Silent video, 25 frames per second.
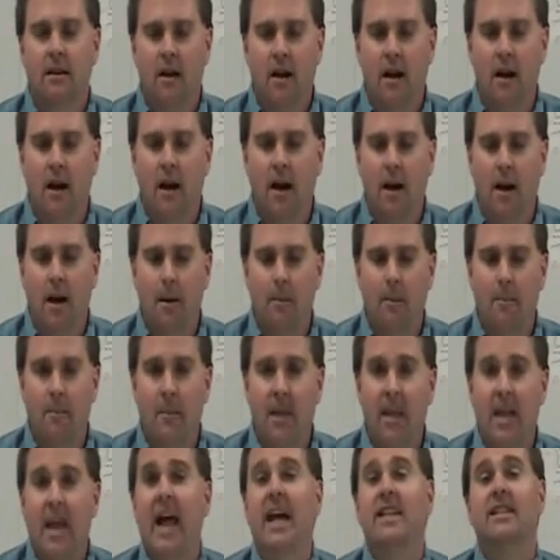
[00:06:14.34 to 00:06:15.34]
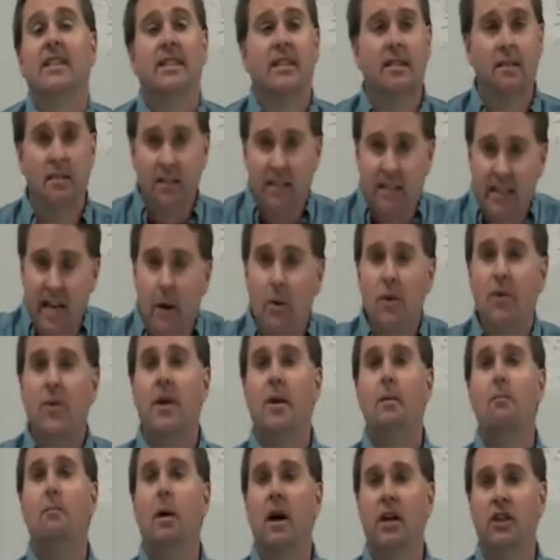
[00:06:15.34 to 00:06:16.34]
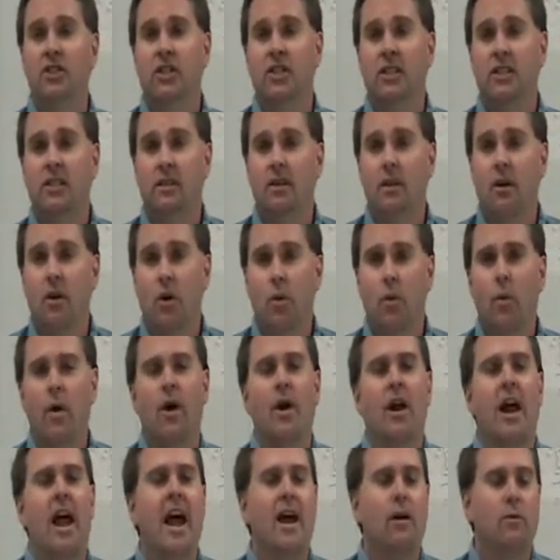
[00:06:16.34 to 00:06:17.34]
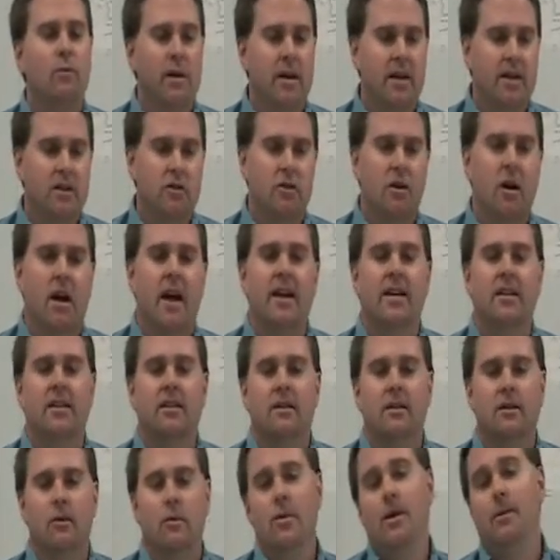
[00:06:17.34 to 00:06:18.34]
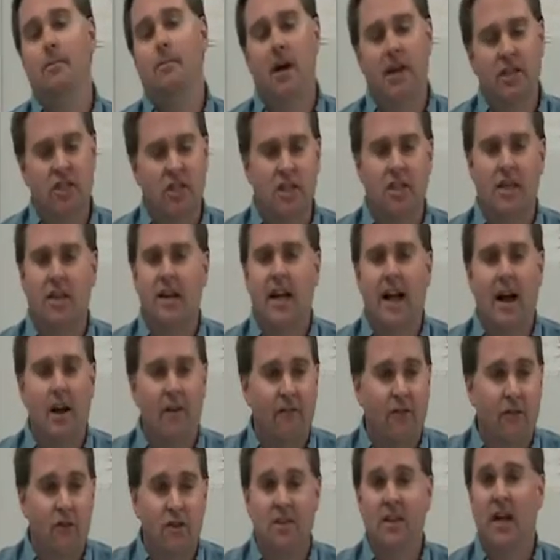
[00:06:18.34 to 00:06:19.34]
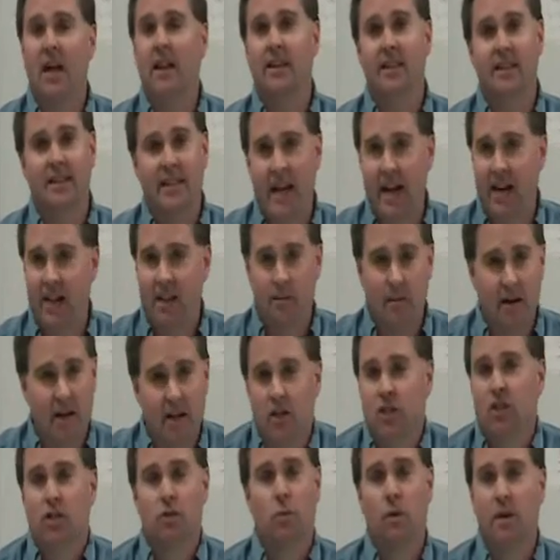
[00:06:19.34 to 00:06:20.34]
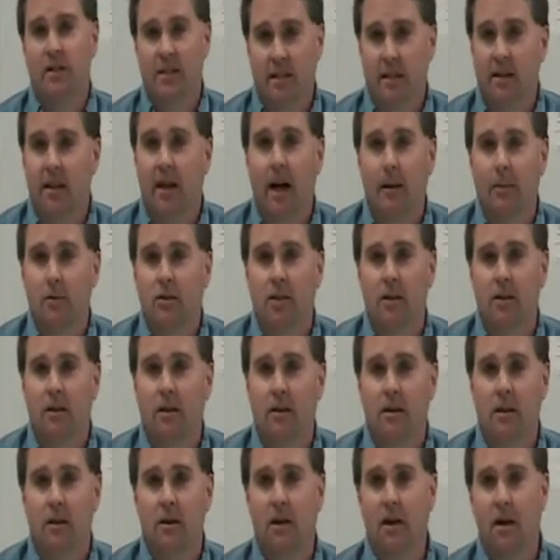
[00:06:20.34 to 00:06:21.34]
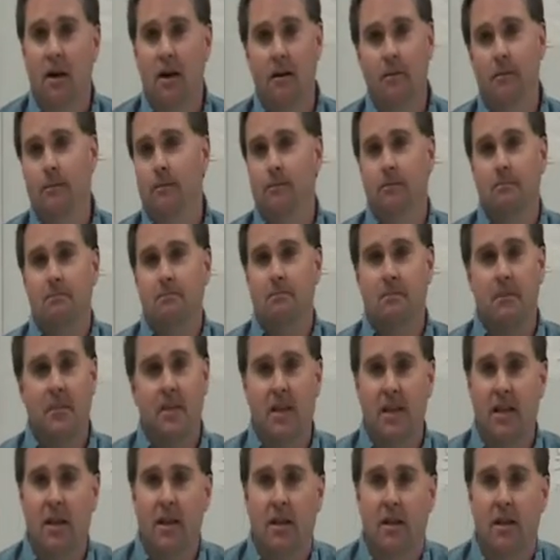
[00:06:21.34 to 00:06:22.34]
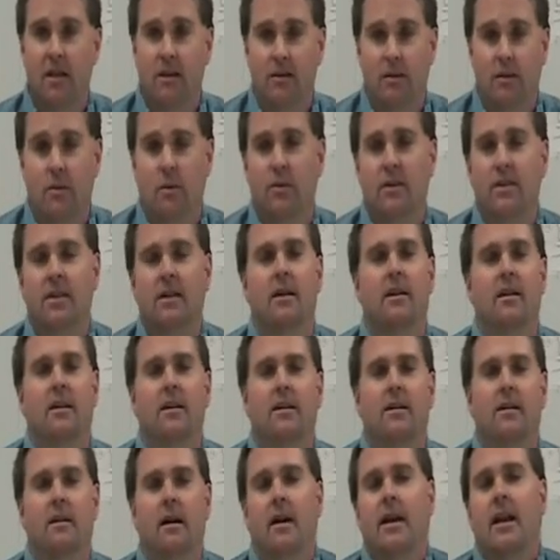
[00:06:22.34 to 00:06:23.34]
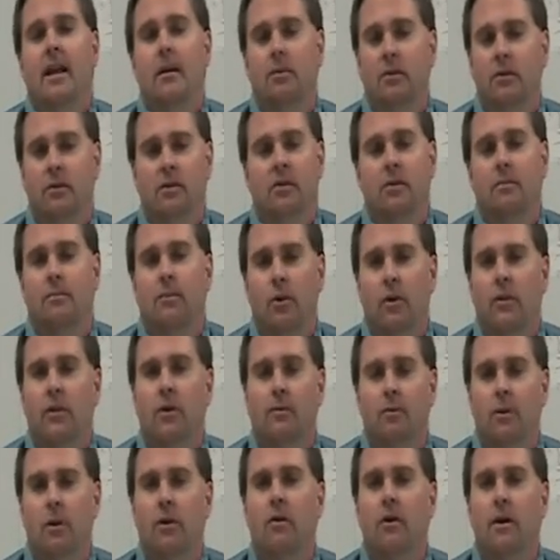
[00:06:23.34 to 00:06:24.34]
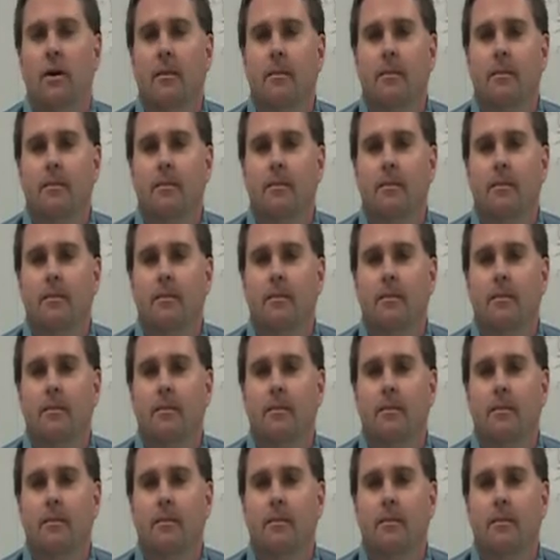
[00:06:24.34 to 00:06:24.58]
and still stay within budget. Where had we tried to, we budgeted it out for solid tantalum, and it just wasn't an option. It was unable to support the program.